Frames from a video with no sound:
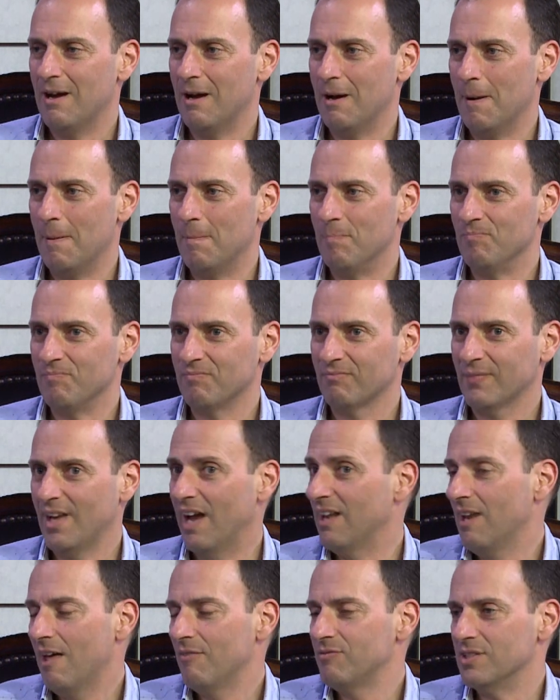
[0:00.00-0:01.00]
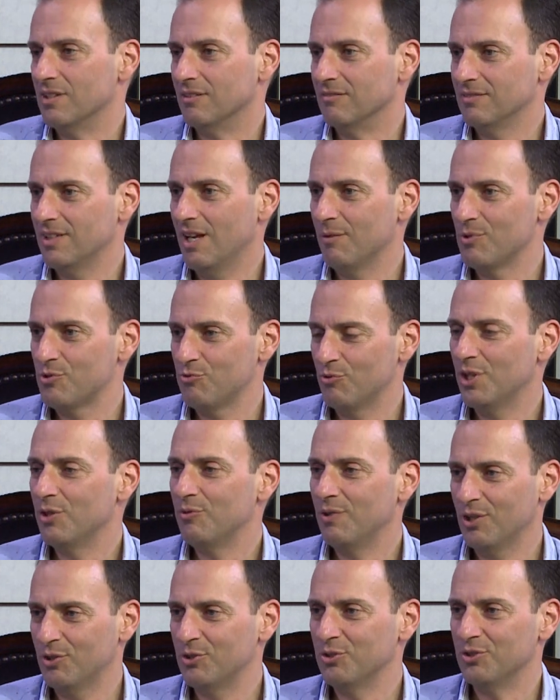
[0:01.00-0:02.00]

And loved it. Yeah, it was really, really